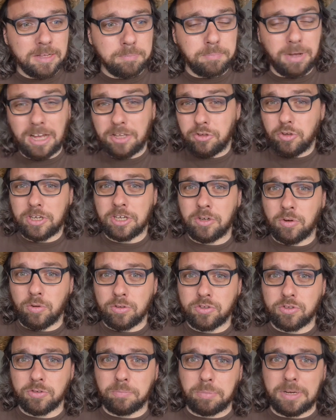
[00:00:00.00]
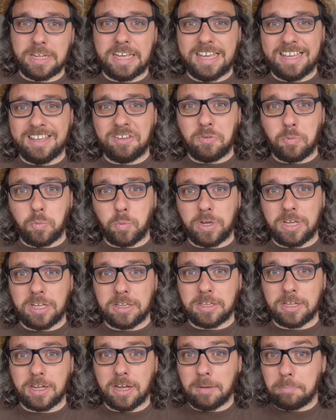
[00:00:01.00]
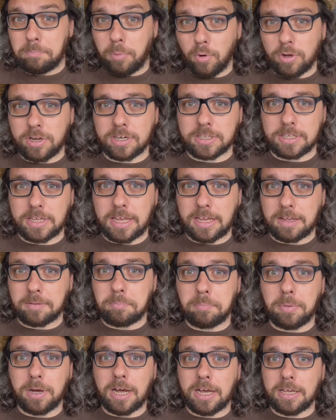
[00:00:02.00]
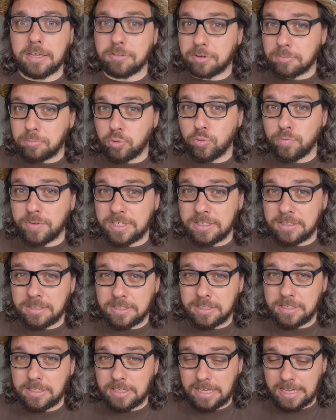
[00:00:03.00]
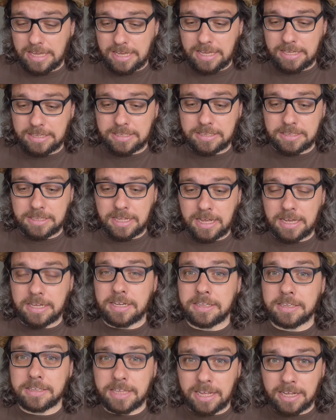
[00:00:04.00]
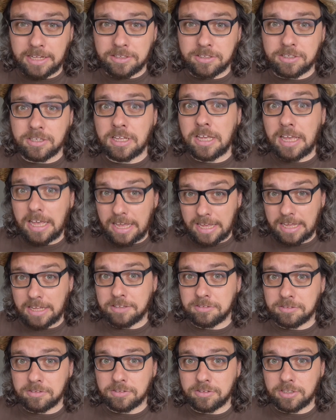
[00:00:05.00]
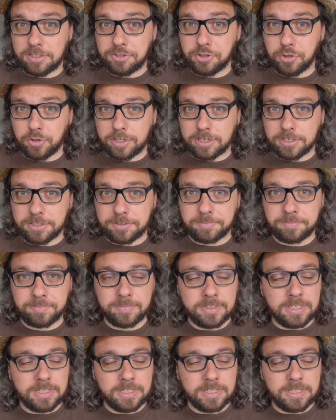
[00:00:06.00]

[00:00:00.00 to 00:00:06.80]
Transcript: but you can also play with a poker deck by removing the 8, 9 and 10s and the jokers.